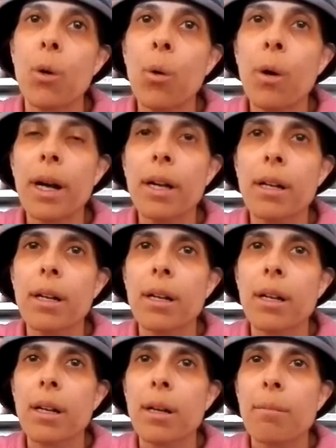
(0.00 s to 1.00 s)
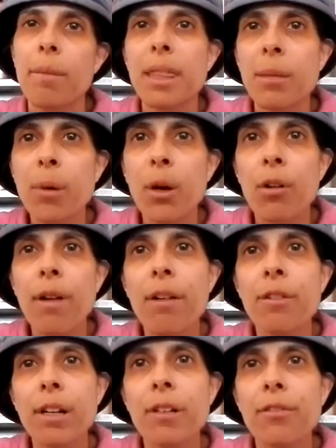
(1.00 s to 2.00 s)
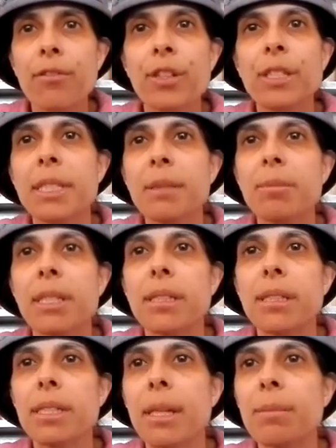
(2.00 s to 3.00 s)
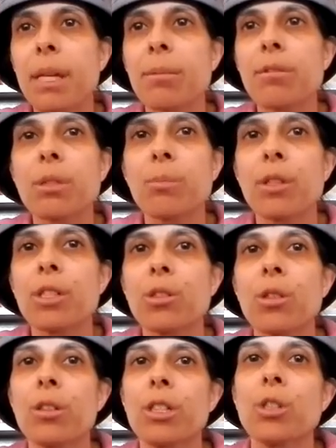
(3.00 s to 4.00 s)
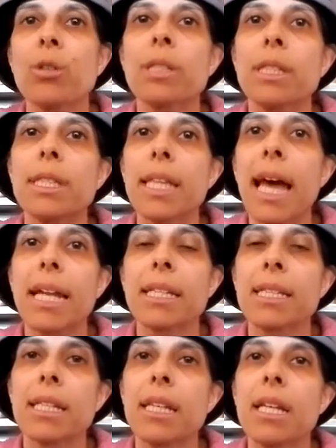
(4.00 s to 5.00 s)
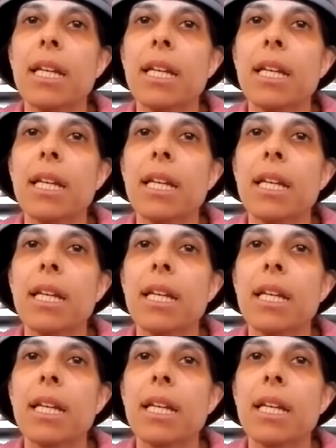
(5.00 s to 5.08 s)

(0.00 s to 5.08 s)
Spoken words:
Or might the bechorah refer simply to some type of spiritual or chosen status,